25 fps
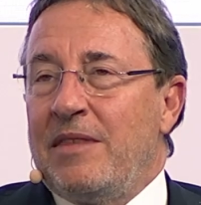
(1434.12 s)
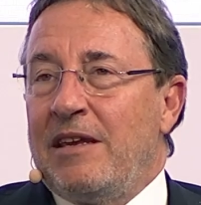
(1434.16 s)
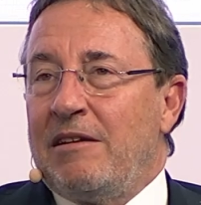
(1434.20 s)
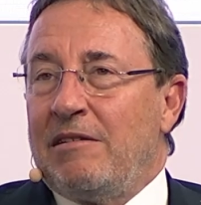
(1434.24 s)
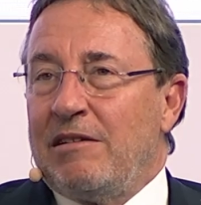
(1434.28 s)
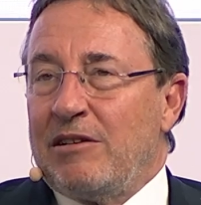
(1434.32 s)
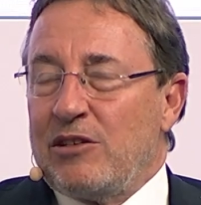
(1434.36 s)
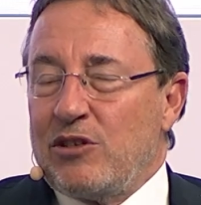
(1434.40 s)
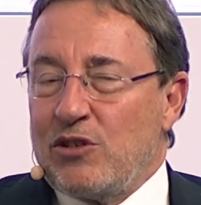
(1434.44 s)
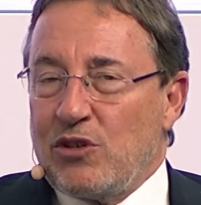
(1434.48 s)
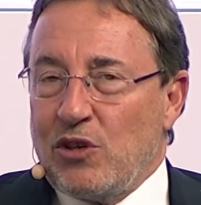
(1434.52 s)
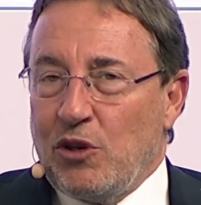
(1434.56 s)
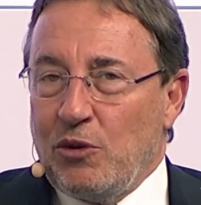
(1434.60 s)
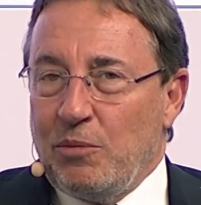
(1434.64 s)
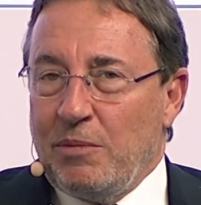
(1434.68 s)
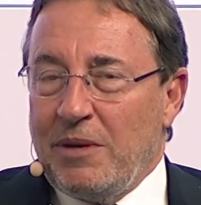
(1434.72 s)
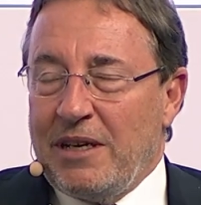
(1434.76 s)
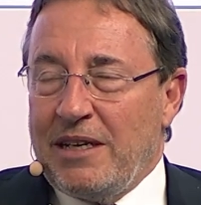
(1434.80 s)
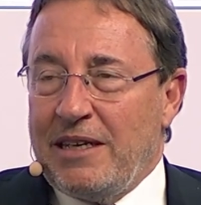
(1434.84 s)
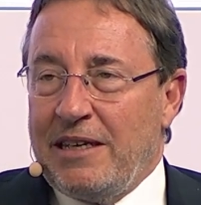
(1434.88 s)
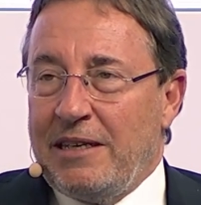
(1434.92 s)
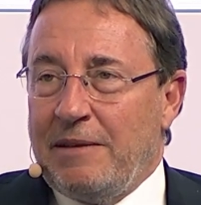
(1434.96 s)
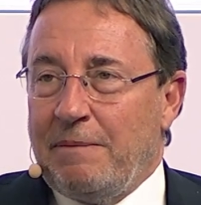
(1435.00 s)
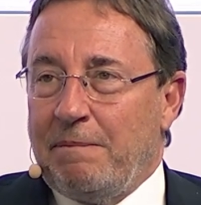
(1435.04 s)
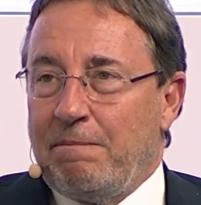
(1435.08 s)
are so
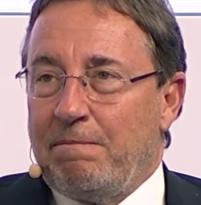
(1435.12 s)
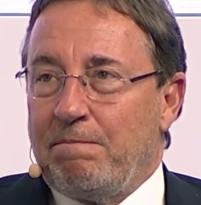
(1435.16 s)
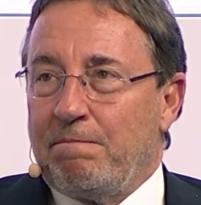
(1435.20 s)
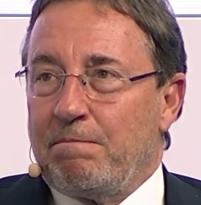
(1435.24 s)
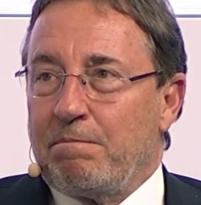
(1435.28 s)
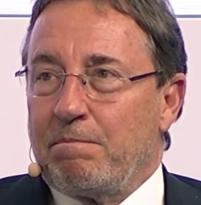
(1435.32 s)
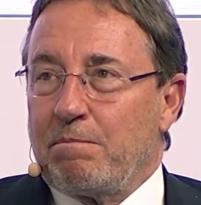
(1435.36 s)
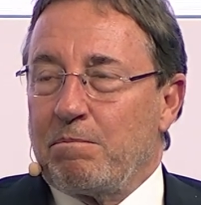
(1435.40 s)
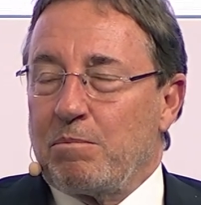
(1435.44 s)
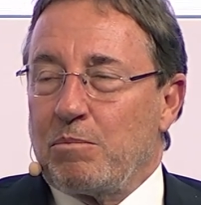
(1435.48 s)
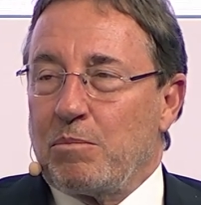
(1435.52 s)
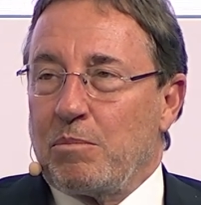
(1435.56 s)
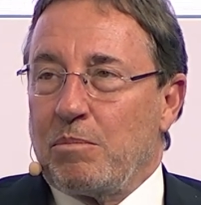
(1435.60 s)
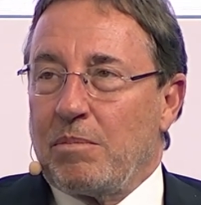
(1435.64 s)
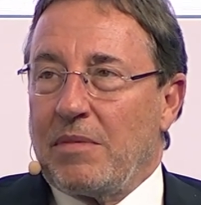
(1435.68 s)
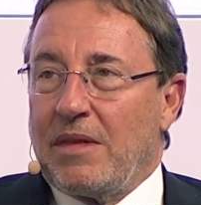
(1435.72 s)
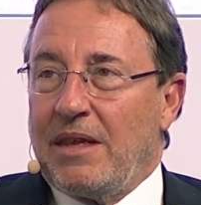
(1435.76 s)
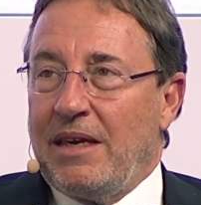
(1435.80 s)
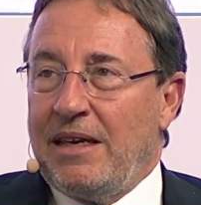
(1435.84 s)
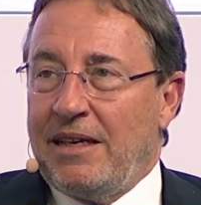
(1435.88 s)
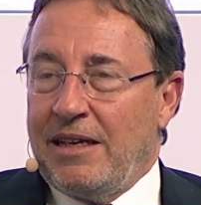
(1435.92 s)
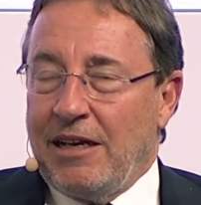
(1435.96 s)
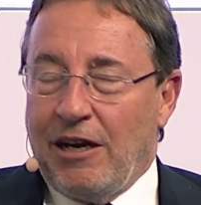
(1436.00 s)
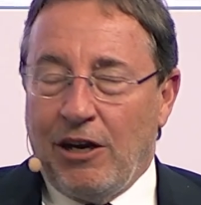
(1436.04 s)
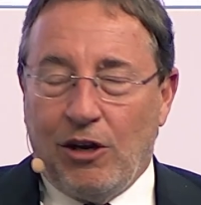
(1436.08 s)
many
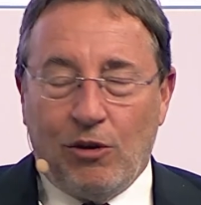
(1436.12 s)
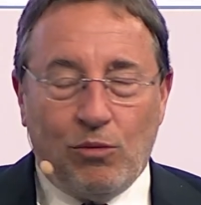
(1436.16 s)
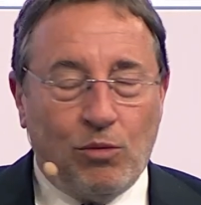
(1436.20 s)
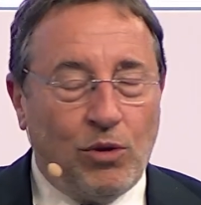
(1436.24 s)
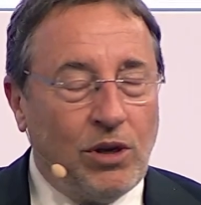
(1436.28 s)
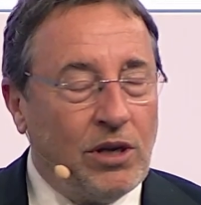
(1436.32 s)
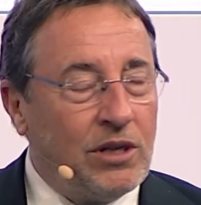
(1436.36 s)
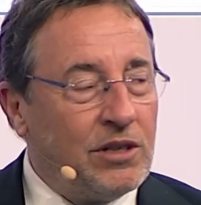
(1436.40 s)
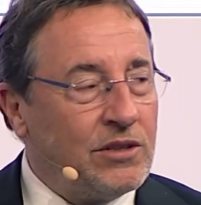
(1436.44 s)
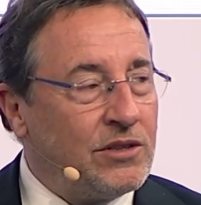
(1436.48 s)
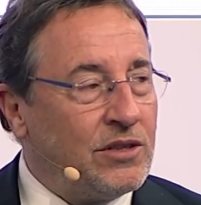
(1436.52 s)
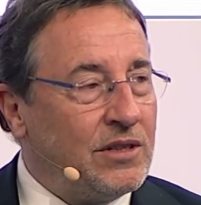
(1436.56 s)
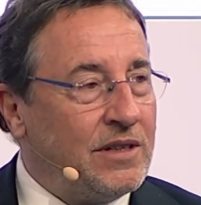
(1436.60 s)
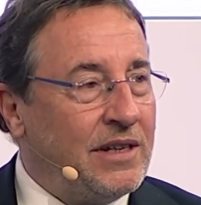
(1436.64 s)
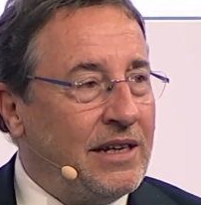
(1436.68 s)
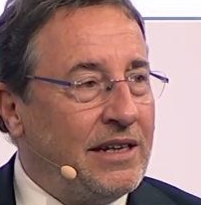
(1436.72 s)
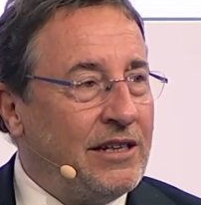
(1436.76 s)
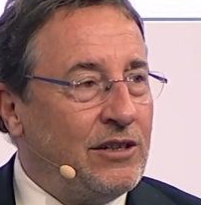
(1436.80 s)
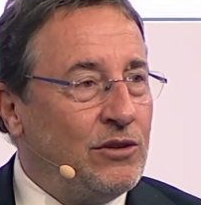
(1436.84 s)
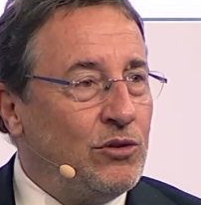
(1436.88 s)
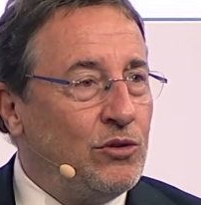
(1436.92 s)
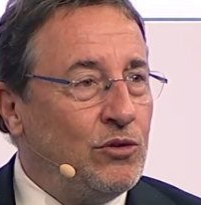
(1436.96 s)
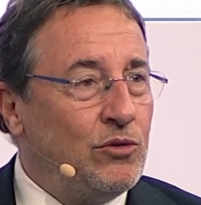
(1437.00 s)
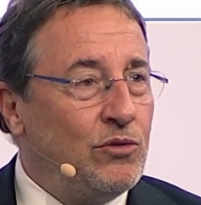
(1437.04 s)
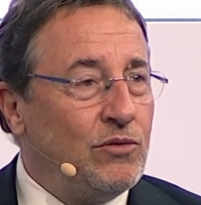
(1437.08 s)
in our world today
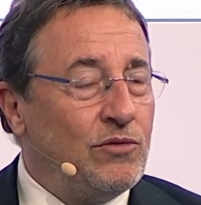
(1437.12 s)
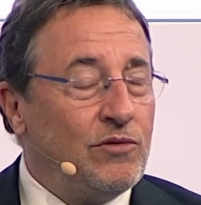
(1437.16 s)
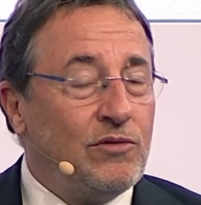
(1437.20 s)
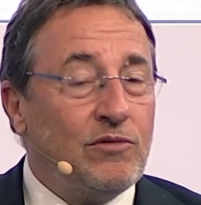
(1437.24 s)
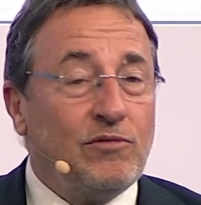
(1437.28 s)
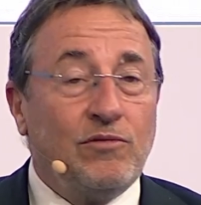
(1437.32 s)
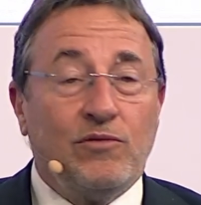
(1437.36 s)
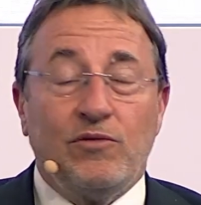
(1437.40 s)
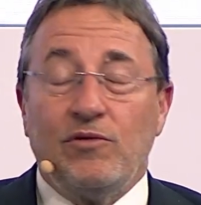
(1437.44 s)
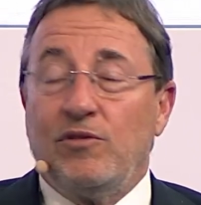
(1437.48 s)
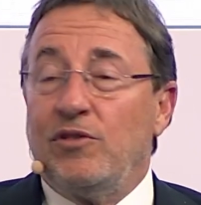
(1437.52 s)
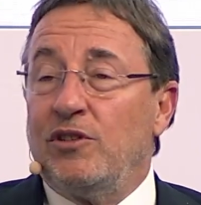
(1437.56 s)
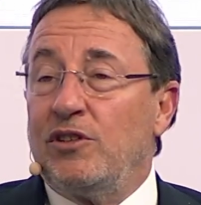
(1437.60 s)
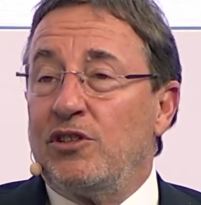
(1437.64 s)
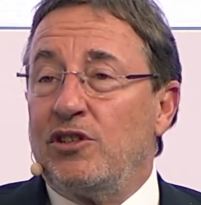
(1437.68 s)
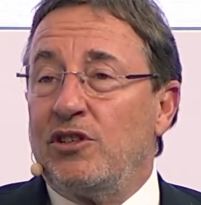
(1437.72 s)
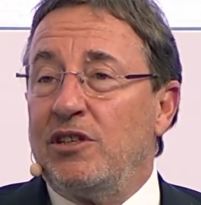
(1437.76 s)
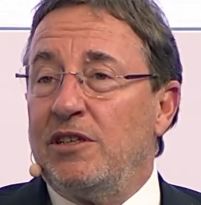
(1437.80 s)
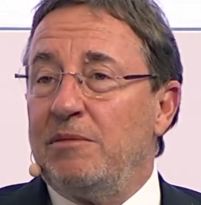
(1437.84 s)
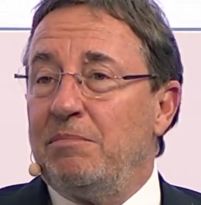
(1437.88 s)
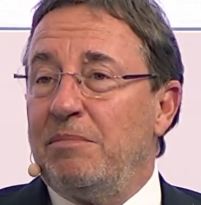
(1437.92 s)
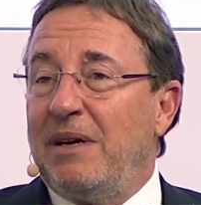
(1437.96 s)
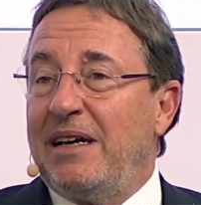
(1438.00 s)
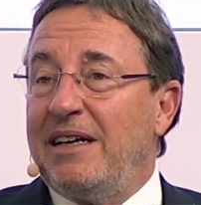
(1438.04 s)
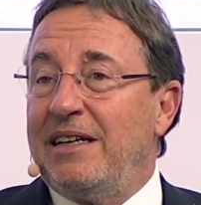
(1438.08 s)
who, virtually
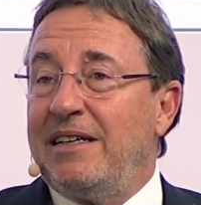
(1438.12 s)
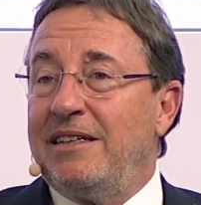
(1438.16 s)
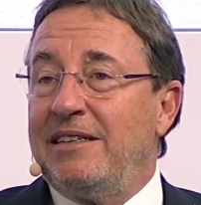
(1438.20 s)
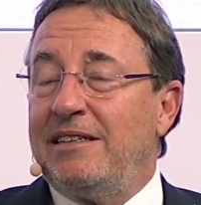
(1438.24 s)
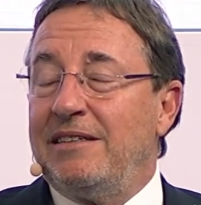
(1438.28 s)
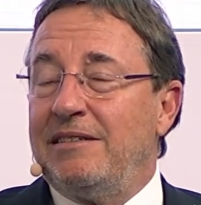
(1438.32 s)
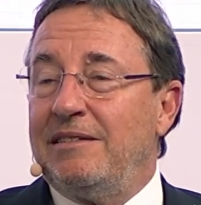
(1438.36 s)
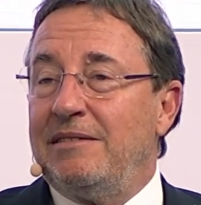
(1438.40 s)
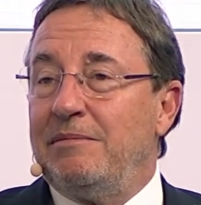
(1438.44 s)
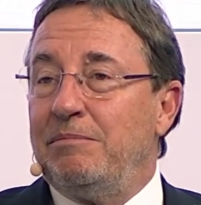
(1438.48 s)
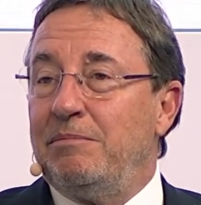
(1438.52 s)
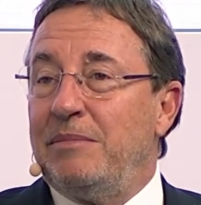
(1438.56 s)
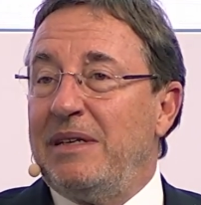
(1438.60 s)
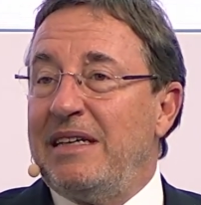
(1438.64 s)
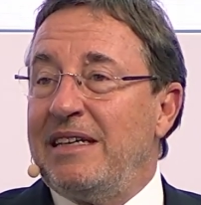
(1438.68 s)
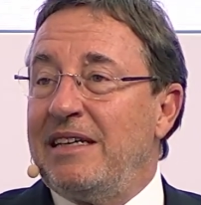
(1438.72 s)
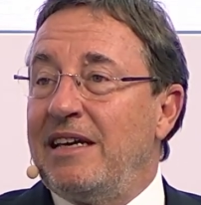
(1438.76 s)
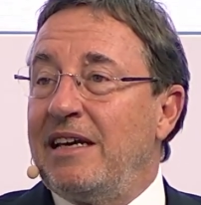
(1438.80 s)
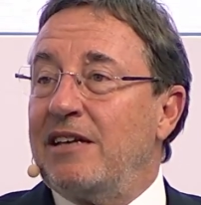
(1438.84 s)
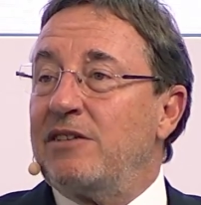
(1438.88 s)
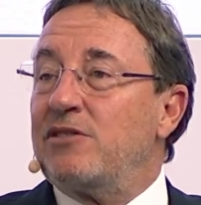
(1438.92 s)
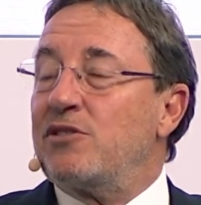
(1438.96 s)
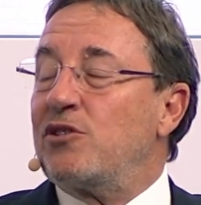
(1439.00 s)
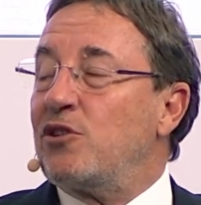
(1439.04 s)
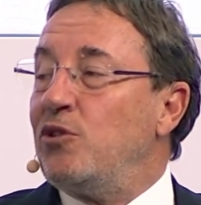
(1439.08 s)
by being
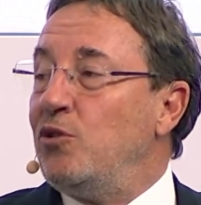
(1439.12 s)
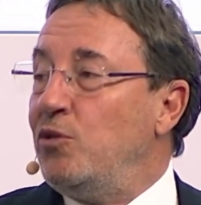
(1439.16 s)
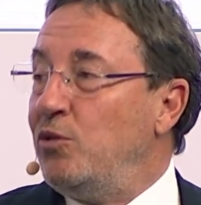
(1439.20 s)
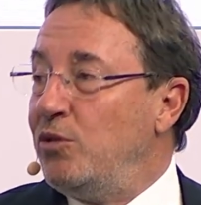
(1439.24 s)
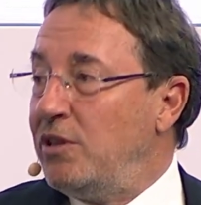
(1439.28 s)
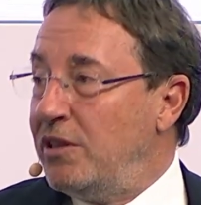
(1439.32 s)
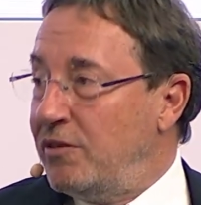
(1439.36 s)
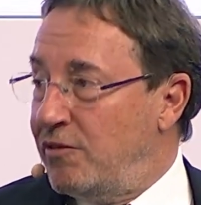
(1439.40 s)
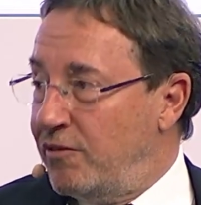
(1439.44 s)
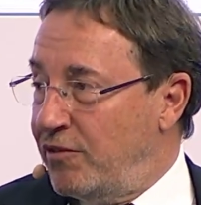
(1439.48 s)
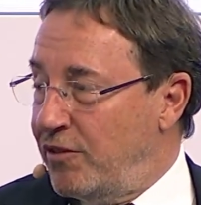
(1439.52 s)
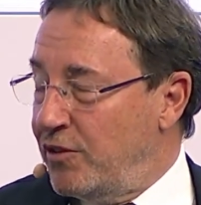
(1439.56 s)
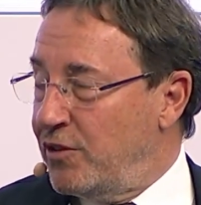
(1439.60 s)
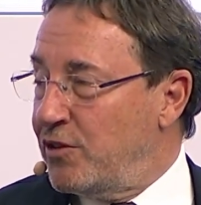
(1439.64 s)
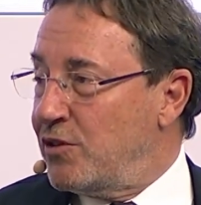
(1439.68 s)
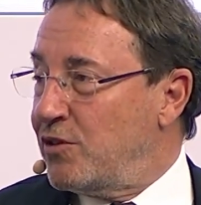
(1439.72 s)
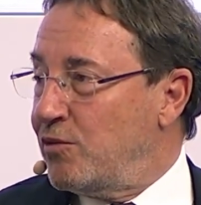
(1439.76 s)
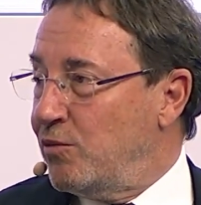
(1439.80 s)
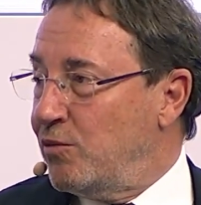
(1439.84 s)
excluded, first of